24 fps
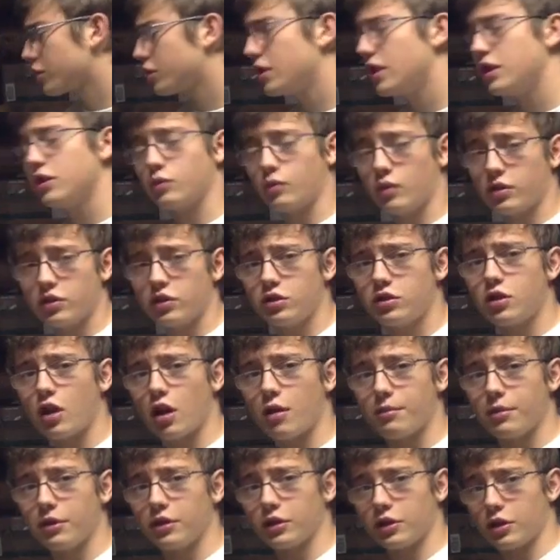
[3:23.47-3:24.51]
sheets once you
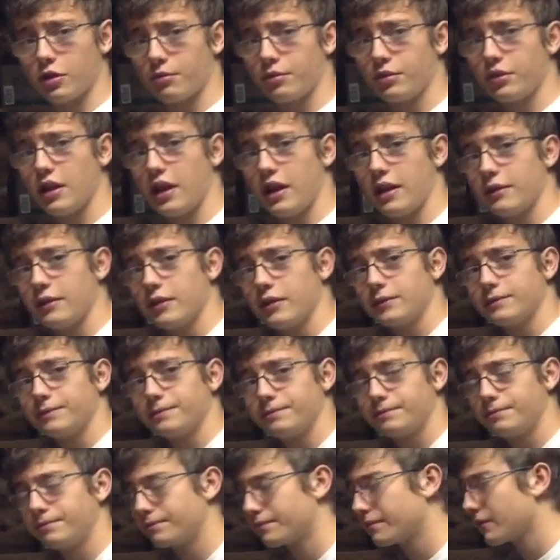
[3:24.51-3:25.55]
start building your plane.
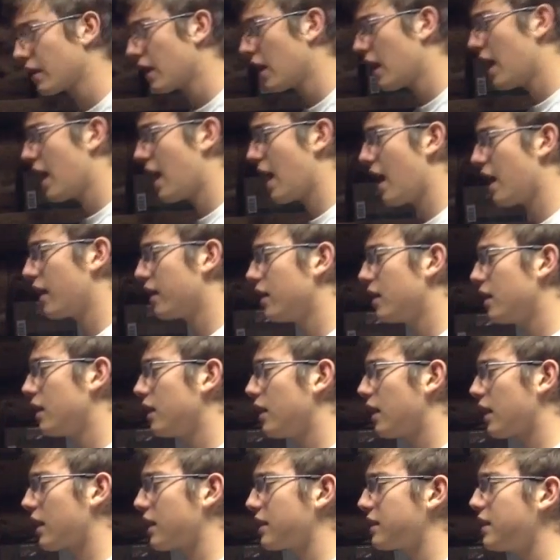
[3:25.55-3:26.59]
And
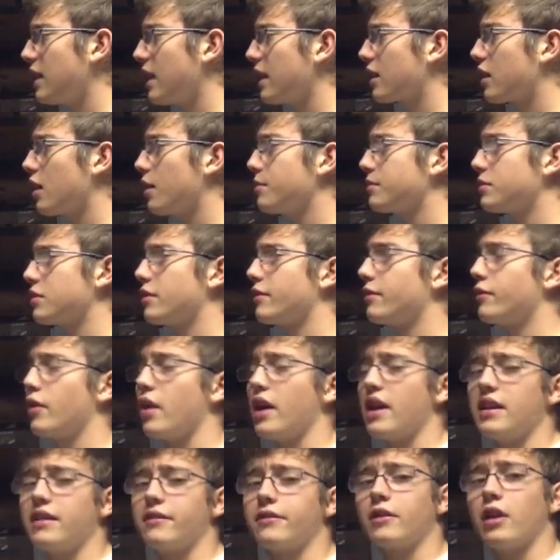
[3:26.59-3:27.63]
like I said, it comes in a
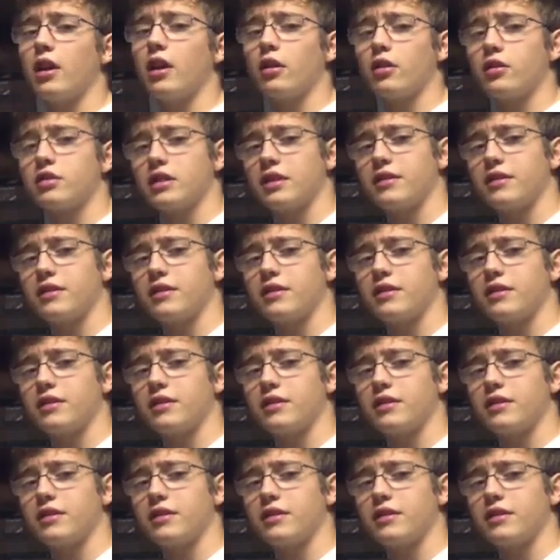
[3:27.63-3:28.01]
variety of colors.